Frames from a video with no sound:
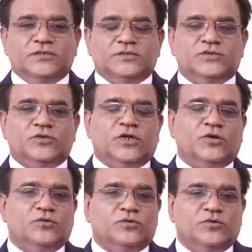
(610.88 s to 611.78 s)
So
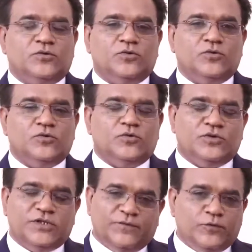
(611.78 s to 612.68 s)
now
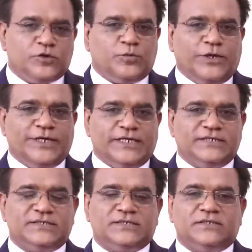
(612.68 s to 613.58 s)
the 4th point
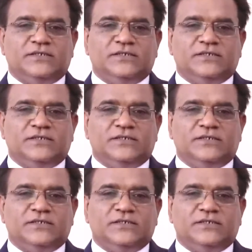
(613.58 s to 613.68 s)
is,